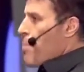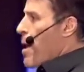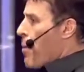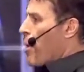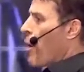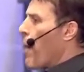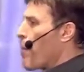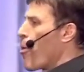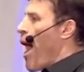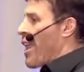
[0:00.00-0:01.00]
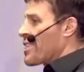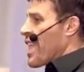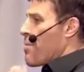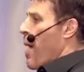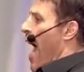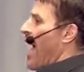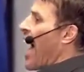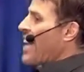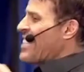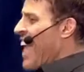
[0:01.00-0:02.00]
People don't buy products, they buy
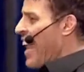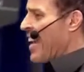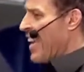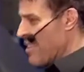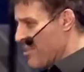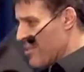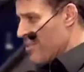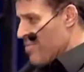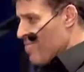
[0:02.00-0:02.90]
identities.